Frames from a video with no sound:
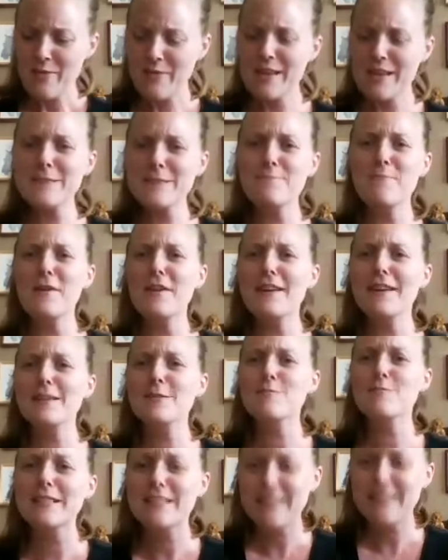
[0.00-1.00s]
This book
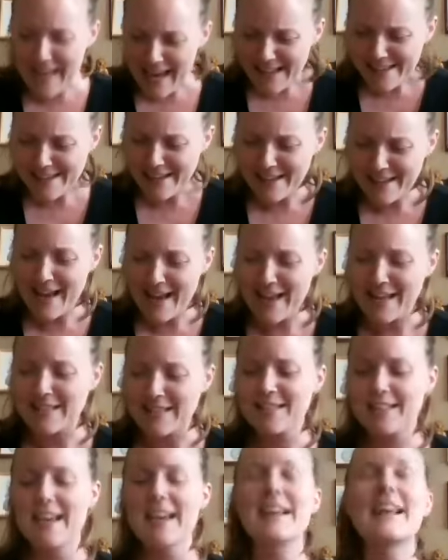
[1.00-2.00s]
is
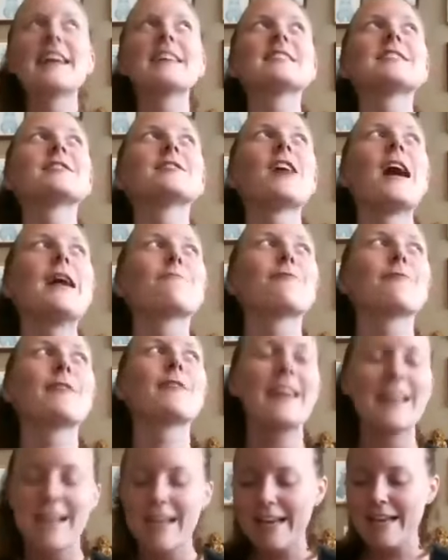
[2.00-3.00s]
ridiculous. Can I stop
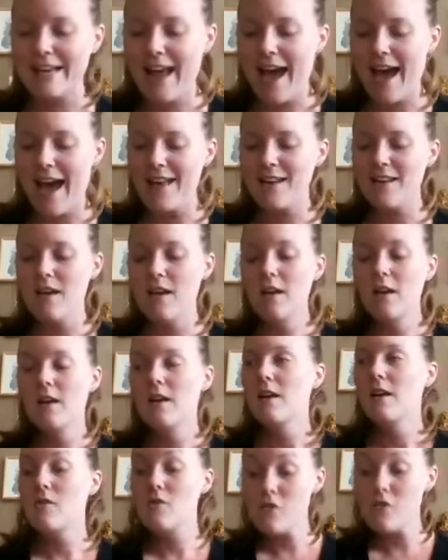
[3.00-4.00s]
reading
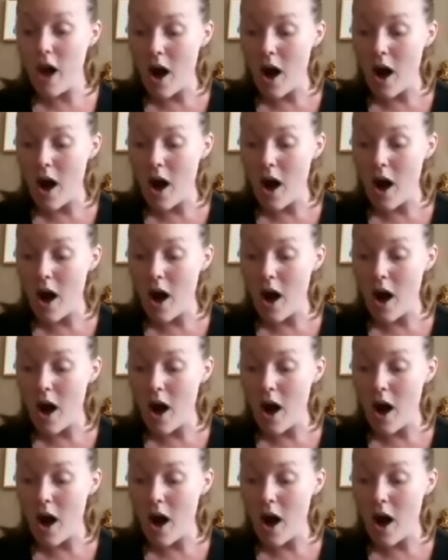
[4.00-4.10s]
yet?